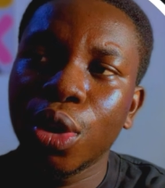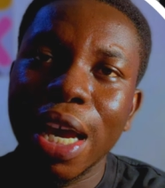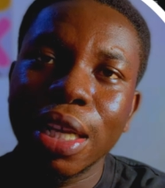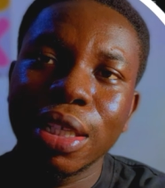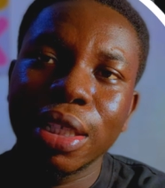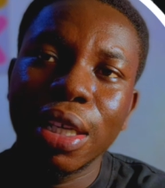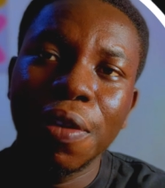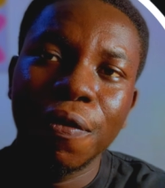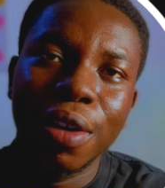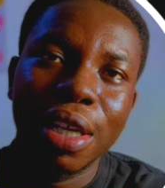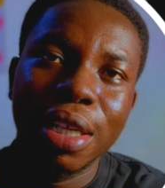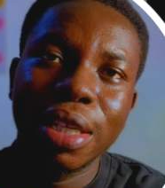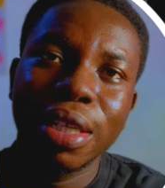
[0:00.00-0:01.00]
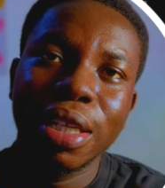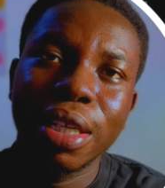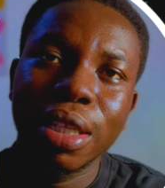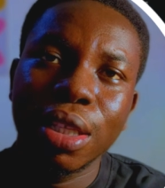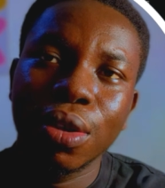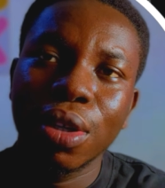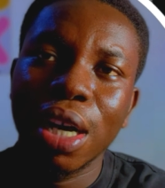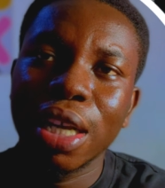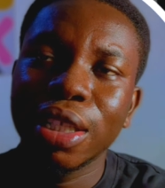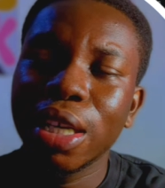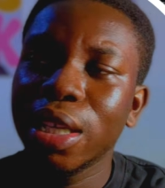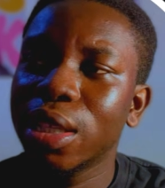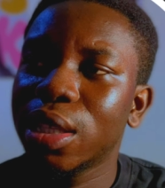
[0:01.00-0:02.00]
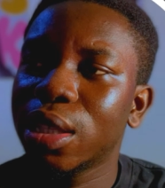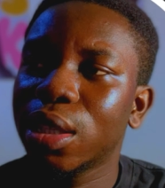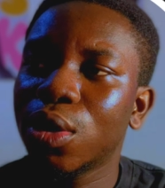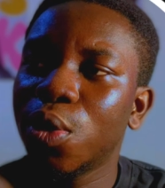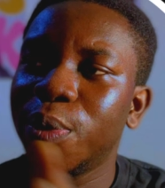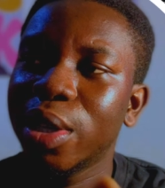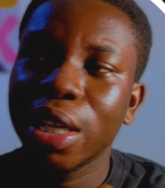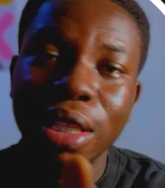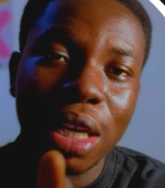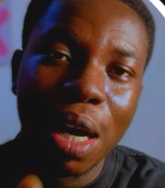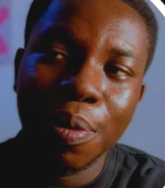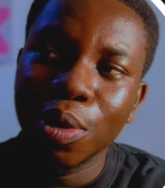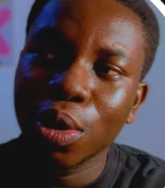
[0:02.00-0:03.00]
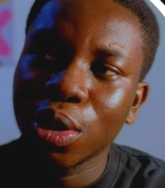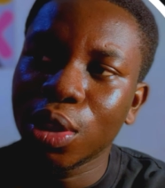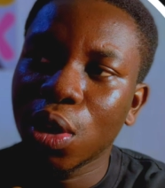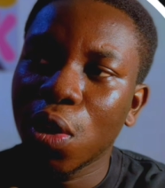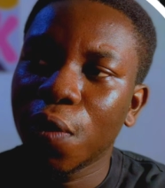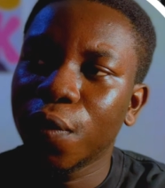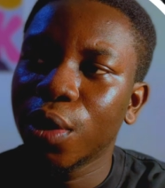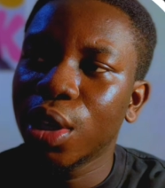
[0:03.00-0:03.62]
and if it didn't, you can just open it up yourself,